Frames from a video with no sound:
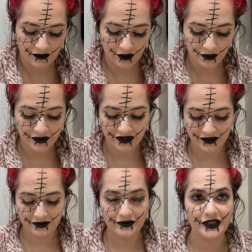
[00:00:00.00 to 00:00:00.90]
oops,
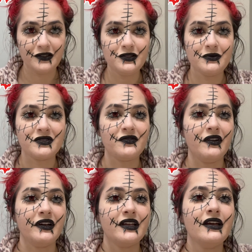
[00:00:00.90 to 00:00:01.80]
my Q-tip is
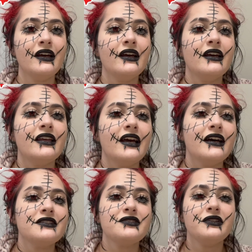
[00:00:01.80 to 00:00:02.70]
falling.
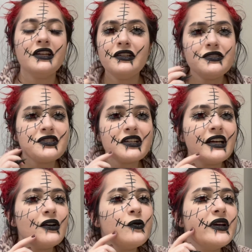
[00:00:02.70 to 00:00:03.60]
Yeah, so then you just
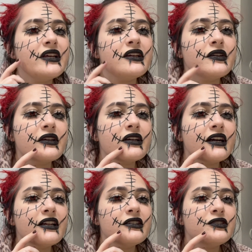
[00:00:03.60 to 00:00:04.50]
kind of wing it. You can
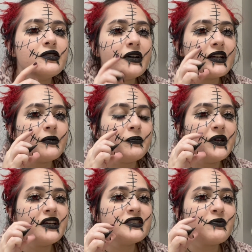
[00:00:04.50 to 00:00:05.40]
kind of do like
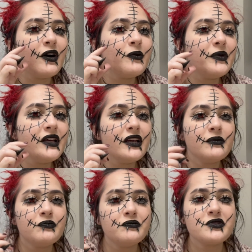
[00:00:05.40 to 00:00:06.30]
big, small,
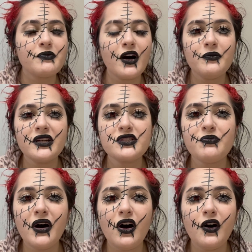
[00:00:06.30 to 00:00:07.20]
big, small, big,
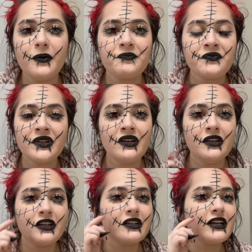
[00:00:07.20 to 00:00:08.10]
small.
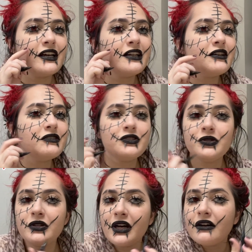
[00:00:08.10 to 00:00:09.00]
You can kind of
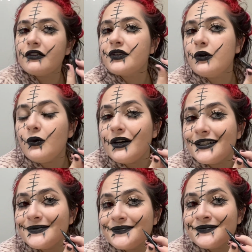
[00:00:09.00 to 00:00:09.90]
do it however you
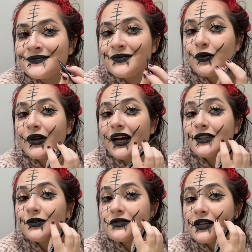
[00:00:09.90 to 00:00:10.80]
want. But what I
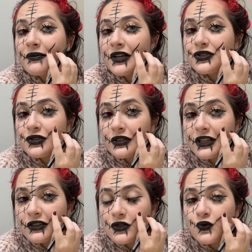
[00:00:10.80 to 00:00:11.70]
do is I make sure
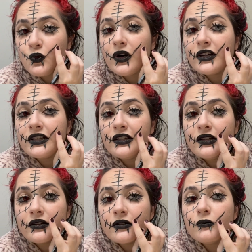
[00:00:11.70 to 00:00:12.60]
that there's one
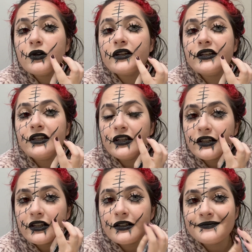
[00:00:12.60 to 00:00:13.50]
here and one
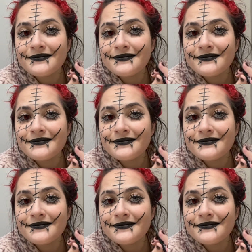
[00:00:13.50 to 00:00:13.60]
here.